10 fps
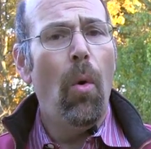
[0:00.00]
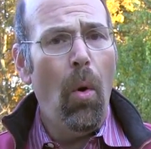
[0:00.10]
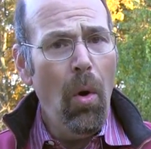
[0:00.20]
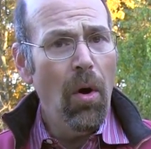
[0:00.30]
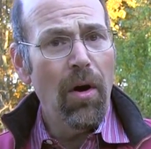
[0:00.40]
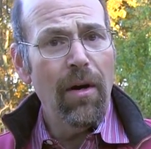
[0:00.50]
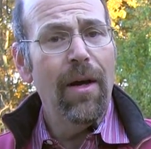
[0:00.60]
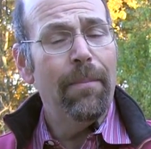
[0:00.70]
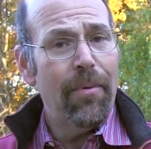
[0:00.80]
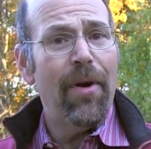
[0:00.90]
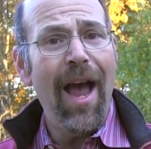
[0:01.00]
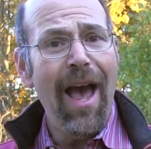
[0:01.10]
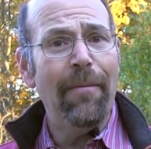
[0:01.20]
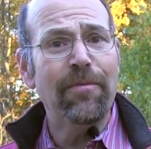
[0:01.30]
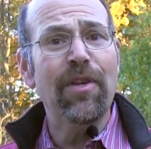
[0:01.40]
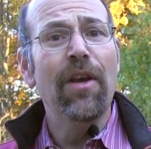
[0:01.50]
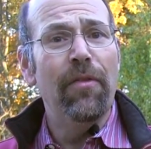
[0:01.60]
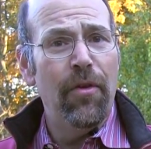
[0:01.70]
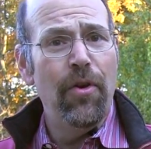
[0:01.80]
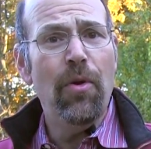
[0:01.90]
or perhaps
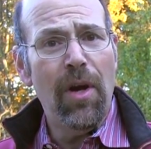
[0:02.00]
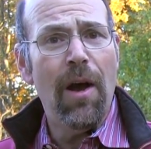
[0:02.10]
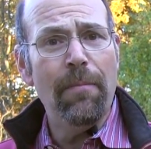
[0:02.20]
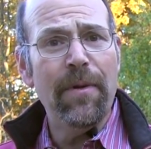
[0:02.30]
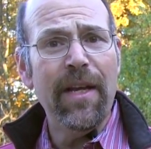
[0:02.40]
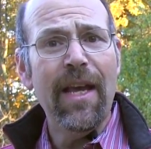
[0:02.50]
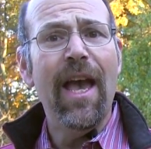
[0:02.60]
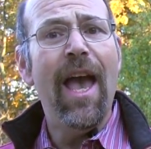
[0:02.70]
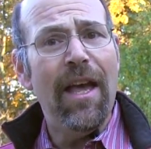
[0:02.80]
the new company